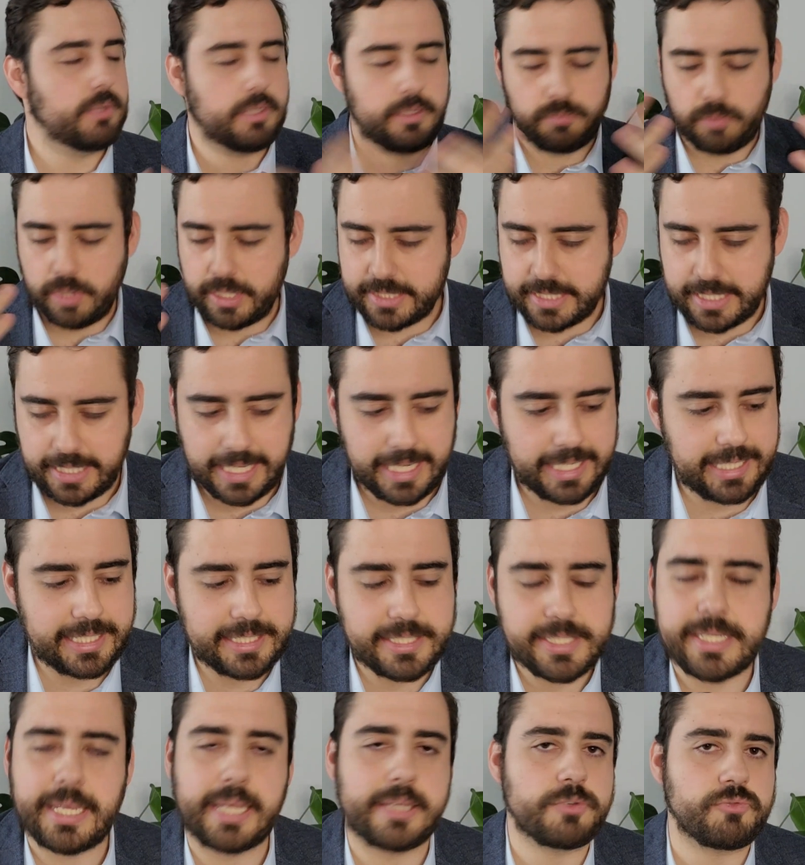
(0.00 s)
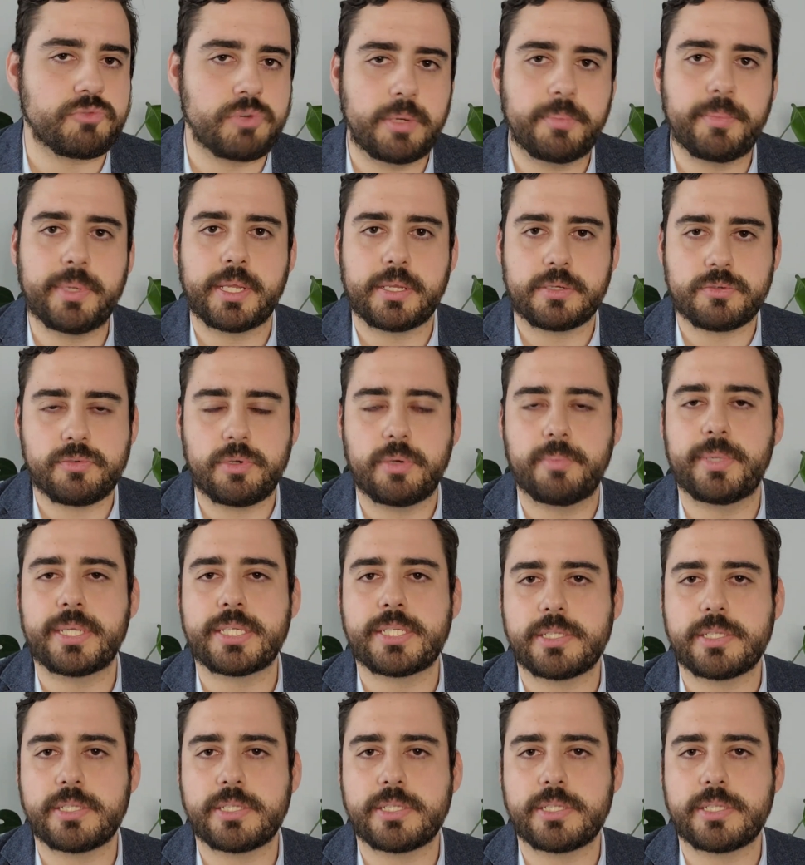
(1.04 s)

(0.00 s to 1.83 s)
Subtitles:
Once again, it's extremely